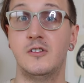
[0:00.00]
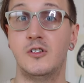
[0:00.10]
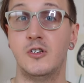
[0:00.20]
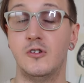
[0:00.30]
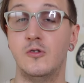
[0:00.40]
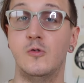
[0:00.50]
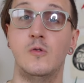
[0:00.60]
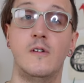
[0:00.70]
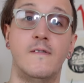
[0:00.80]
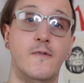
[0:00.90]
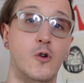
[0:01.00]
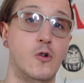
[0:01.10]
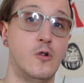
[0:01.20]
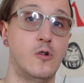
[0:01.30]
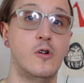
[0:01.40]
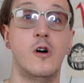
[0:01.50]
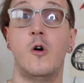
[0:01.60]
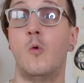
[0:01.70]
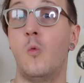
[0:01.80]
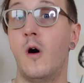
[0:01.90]
two, four,
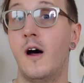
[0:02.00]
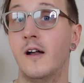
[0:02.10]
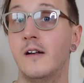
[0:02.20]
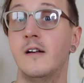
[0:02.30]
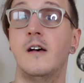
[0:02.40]
one,